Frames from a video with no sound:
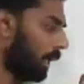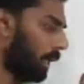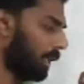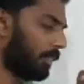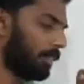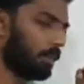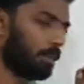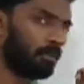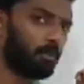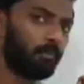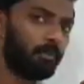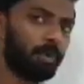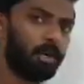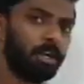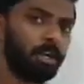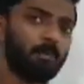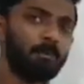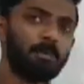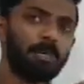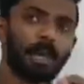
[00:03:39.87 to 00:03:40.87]
the
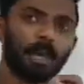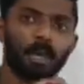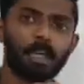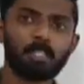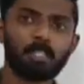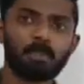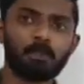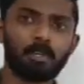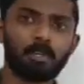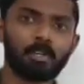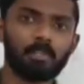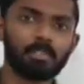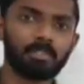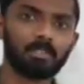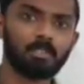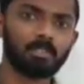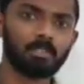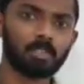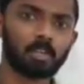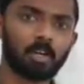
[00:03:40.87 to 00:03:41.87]
verb
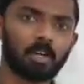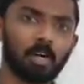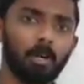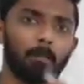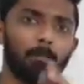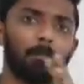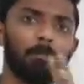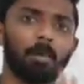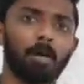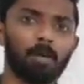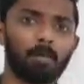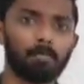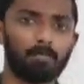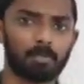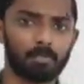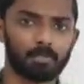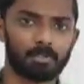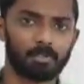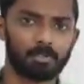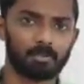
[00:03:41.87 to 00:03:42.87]
expresses a
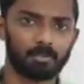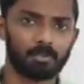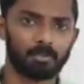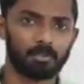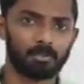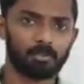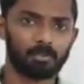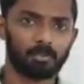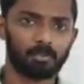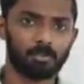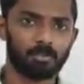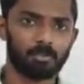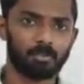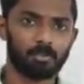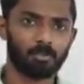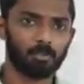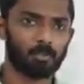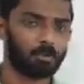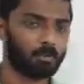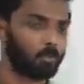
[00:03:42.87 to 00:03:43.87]
purpose.
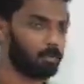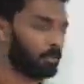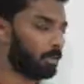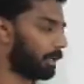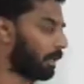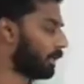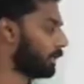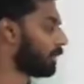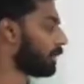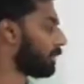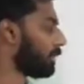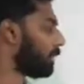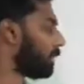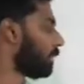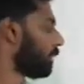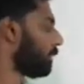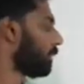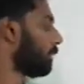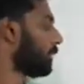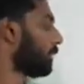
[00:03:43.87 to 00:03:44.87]
So in the